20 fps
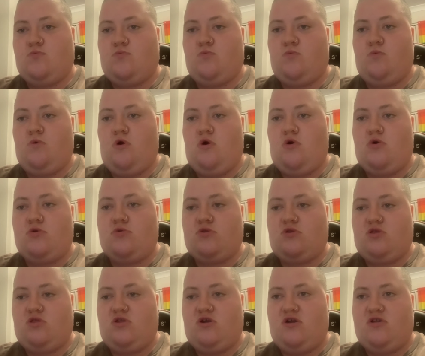what
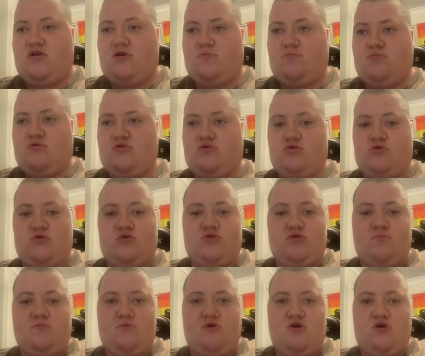led up to
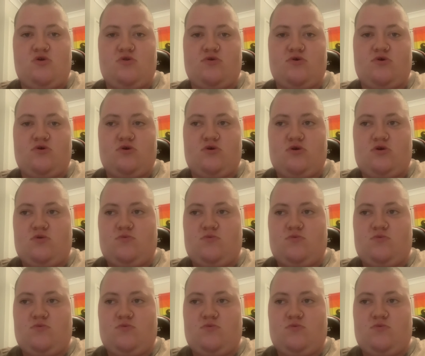the murder